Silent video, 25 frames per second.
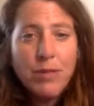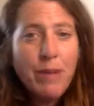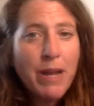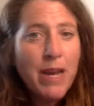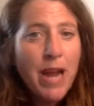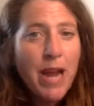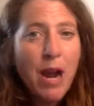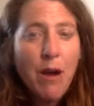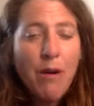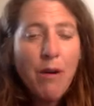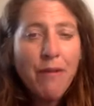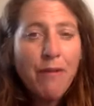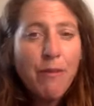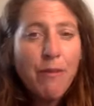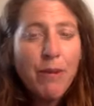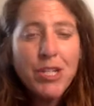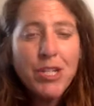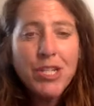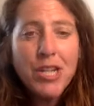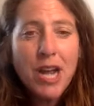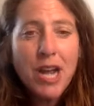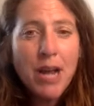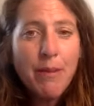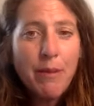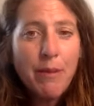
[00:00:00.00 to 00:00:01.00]
spend however
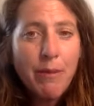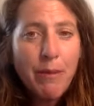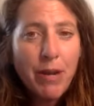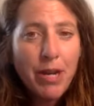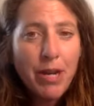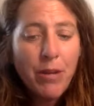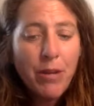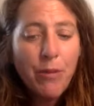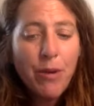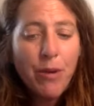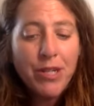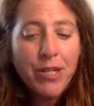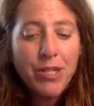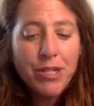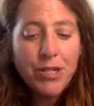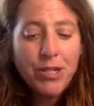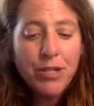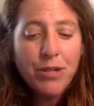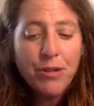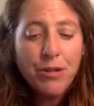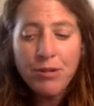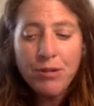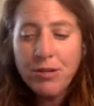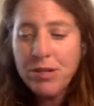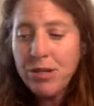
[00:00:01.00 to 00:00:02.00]
much time and money you want
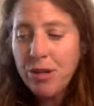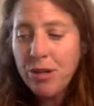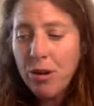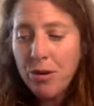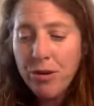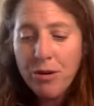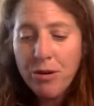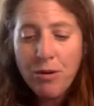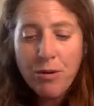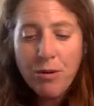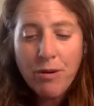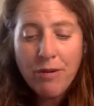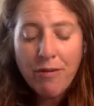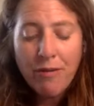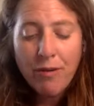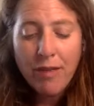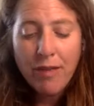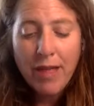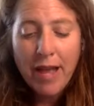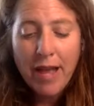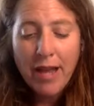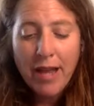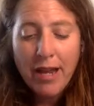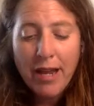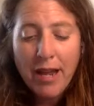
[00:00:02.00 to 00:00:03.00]
to go to court
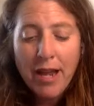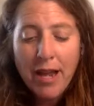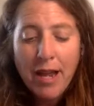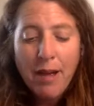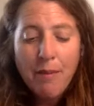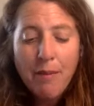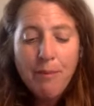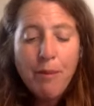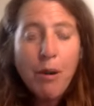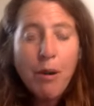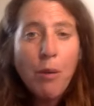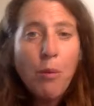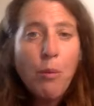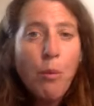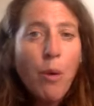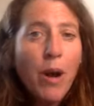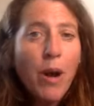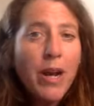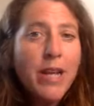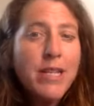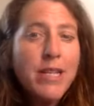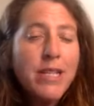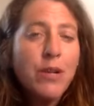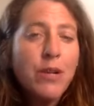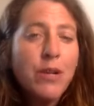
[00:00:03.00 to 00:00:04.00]
for that. But
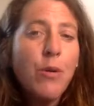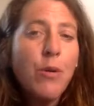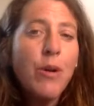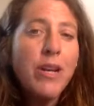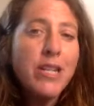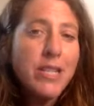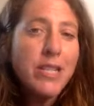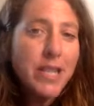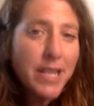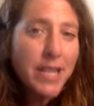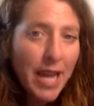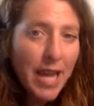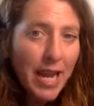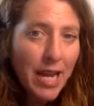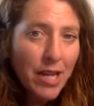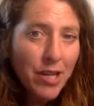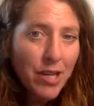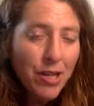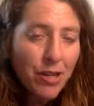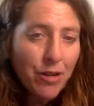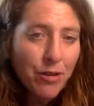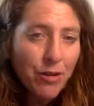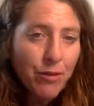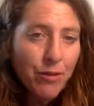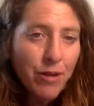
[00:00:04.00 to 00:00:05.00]
what is it going to
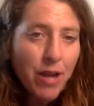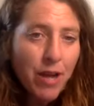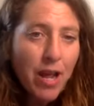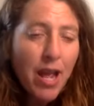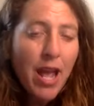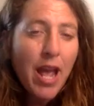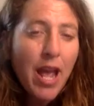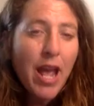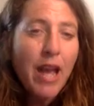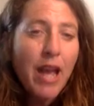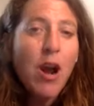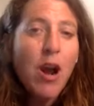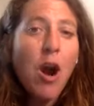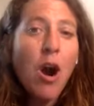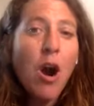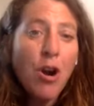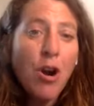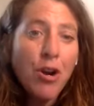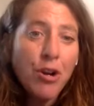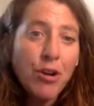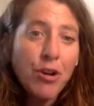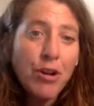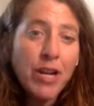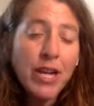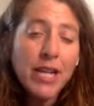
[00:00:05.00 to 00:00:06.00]
gain you? And
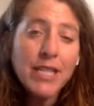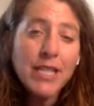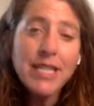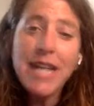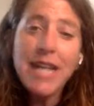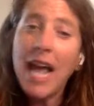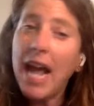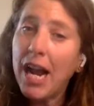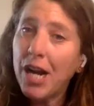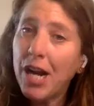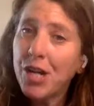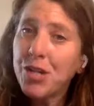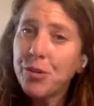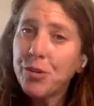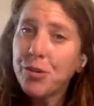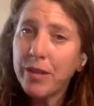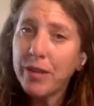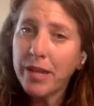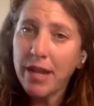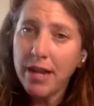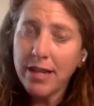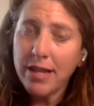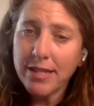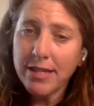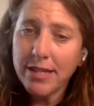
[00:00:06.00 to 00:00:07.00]
are your kids
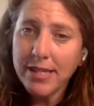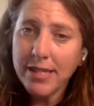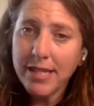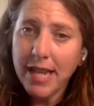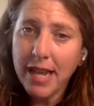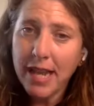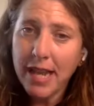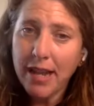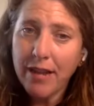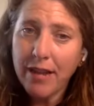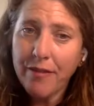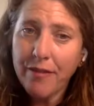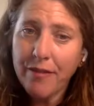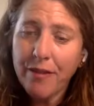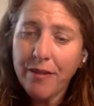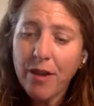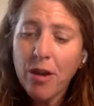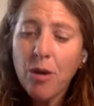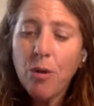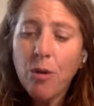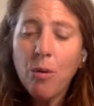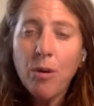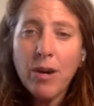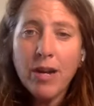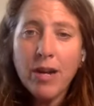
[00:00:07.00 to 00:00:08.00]
actually unsafe?
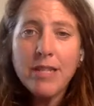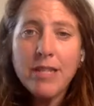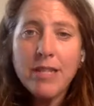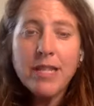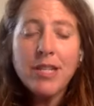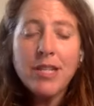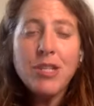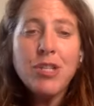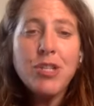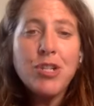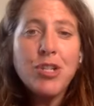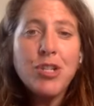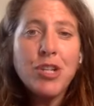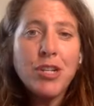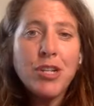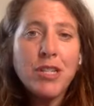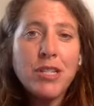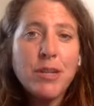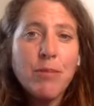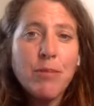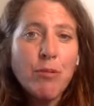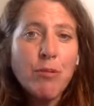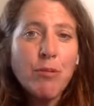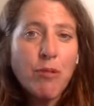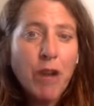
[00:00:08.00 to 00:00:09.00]
Or is this
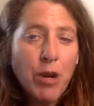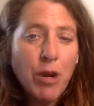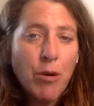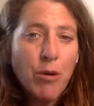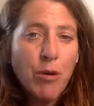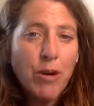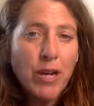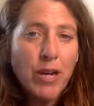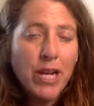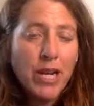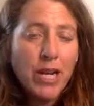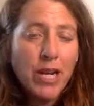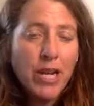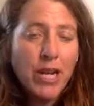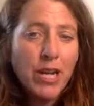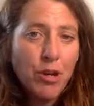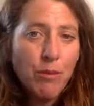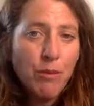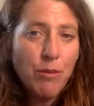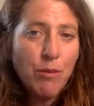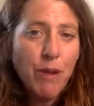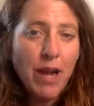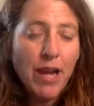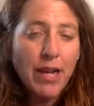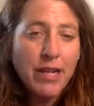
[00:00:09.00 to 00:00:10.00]
just a priority in
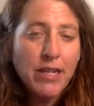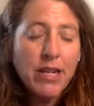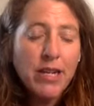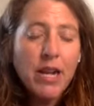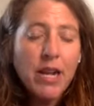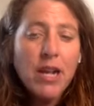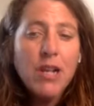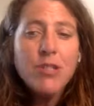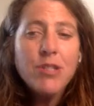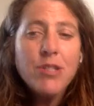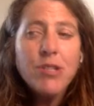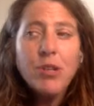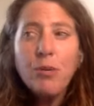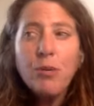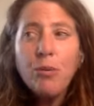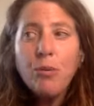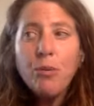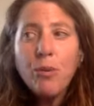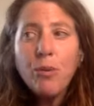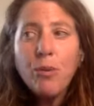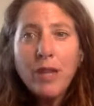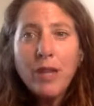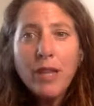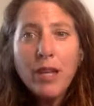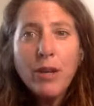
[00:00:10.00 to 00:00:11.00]
your mind? So
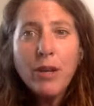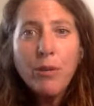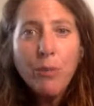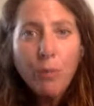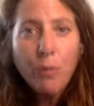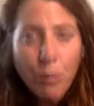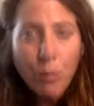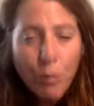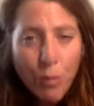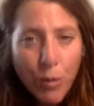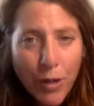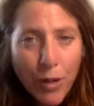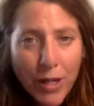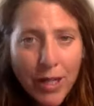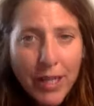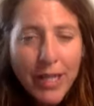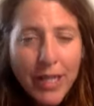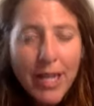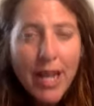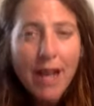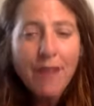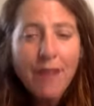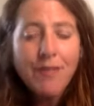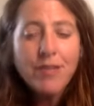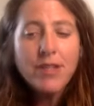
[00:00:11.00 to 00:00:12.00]
you really,
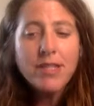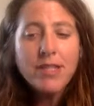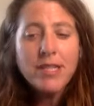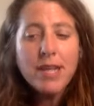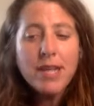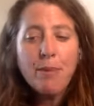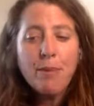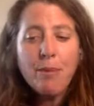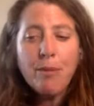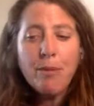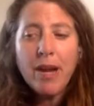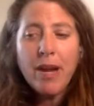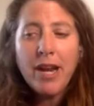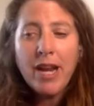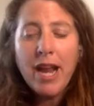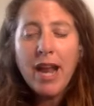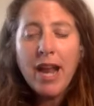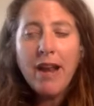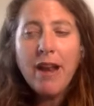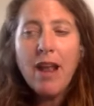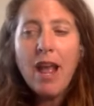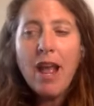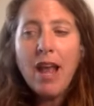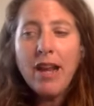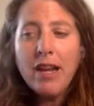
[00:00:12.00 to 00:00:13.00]
really have to separate
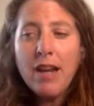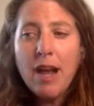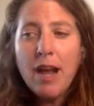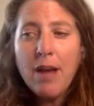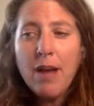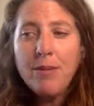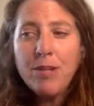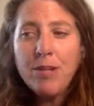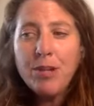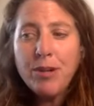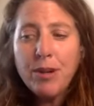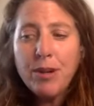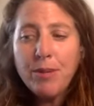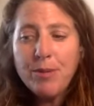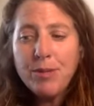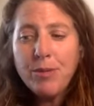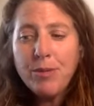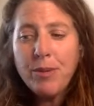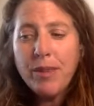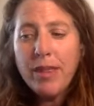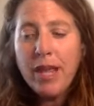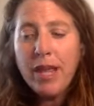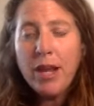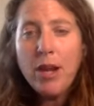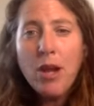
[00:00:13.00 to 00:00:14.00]
and come to
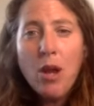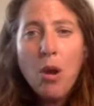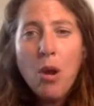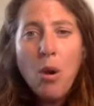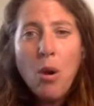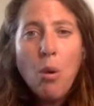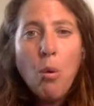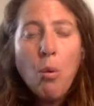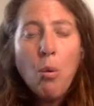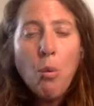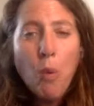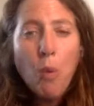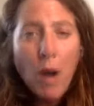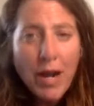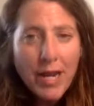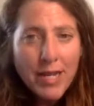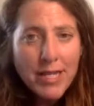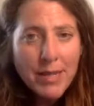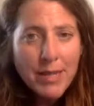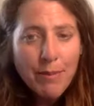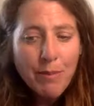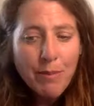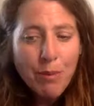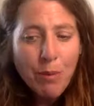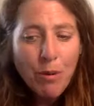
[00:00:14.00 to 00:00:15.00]
grips with, like, what
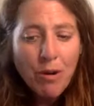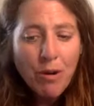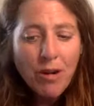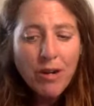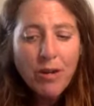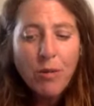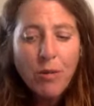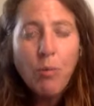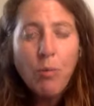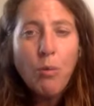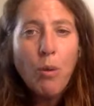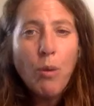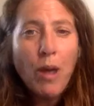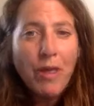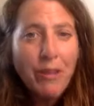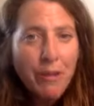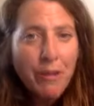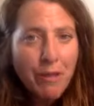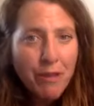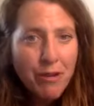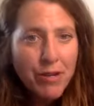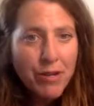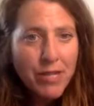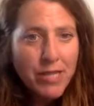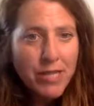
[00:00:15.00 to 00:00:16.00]
is important,
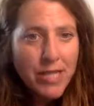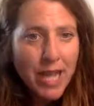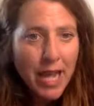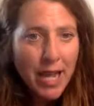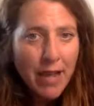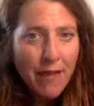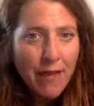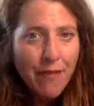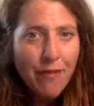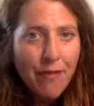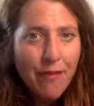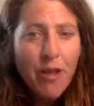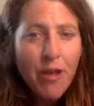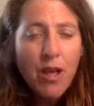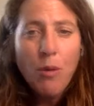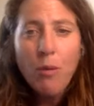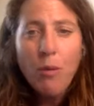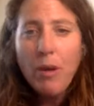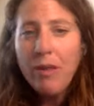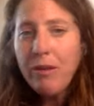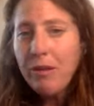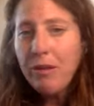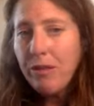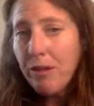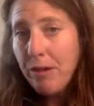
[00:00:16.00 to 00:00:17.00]
whether they're safe,
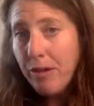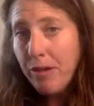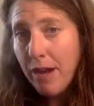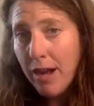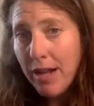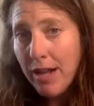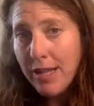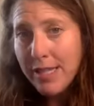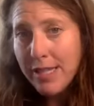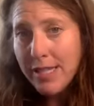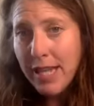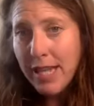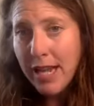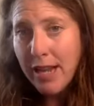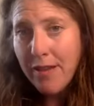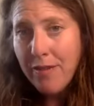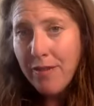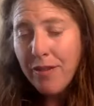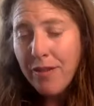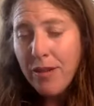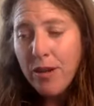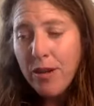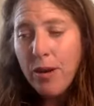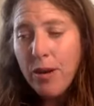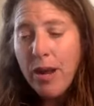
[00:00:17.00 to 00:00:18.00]
whether they're not
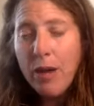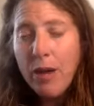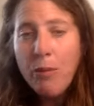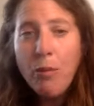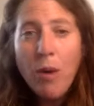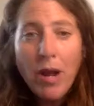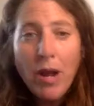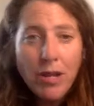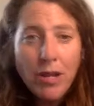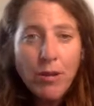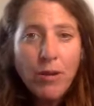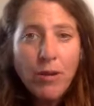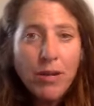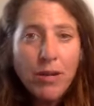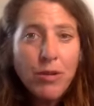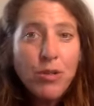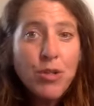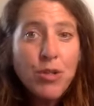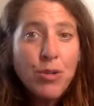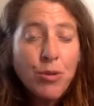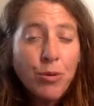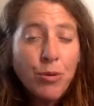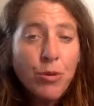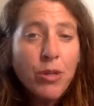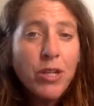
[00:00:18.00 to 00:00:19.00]
safe, and what you
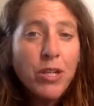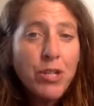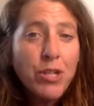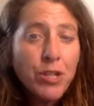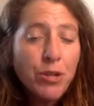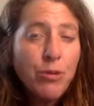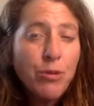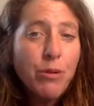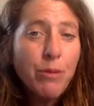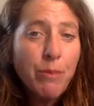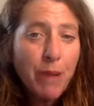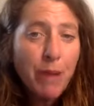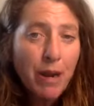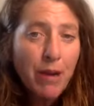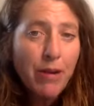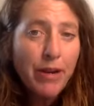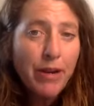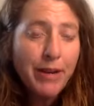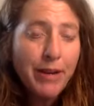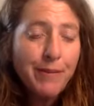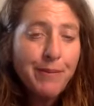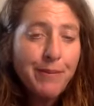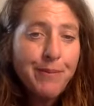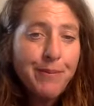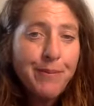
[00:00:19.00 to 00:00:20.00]
can truly do
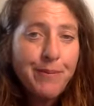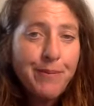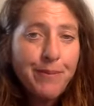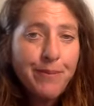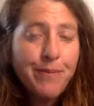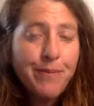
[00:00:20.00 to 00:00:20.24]
about it.